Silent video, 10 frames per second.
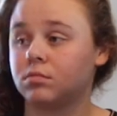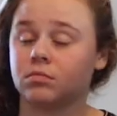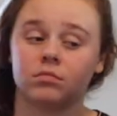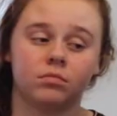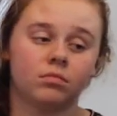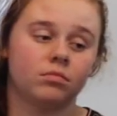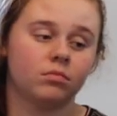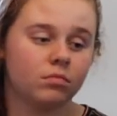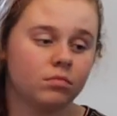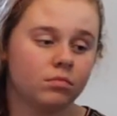
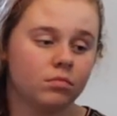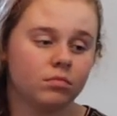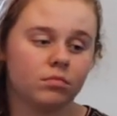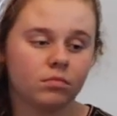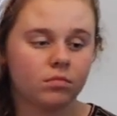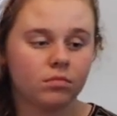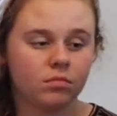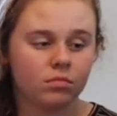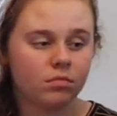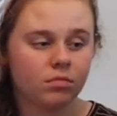
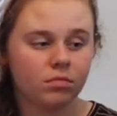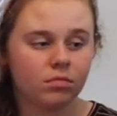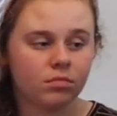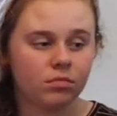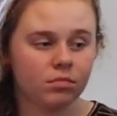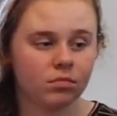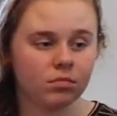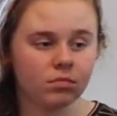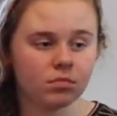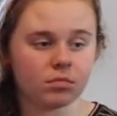
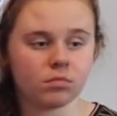This person isn't speaking.